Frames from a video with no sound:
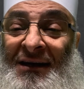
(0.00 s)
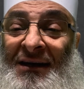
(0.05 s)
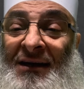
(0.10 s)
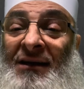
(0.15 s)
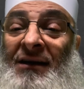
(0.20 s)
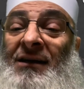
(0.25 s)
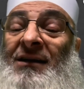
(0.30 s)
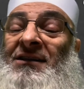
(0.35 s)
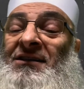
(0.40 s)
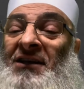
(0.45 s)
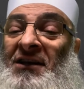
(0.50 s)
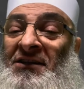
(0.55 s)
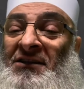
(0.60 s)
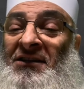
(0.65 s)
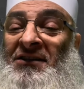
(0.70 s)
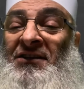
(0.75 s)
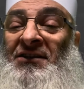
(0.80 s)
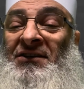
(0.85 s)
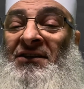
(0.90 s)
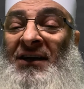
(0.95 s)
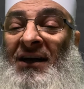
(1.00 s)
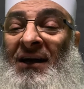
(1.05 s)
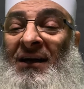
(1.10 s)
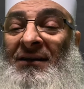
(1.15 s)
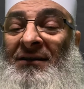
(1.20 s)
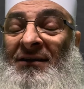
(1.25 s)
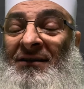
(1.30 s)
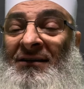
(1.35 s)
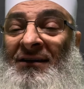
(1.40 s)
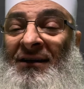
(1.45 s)
recited the
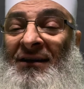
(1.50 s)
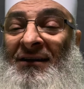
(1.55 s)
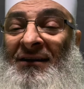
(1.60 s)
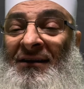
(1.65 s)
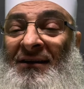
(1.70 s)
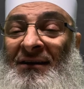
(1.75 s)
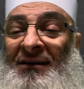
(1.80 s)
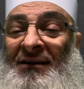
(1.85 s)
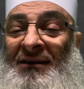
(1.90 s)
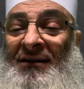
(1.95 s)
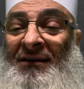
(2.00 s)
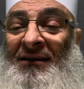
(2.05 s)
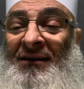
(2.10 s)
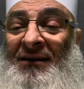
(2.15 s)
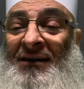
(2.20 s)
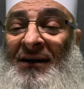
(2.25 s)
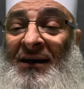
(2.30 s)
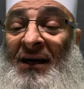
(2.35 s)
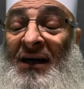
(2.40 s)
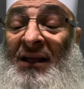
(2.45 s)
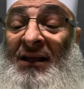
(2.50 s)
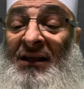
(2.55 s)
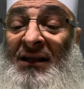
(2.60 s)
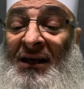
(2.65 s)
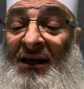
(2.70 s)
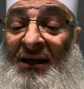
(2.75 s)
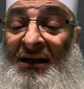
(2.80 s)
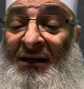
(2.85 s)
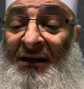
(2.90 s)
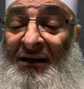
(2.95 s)
Shahadateen, and
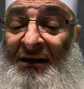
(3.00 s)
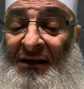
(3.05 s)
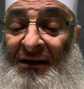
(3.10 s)
then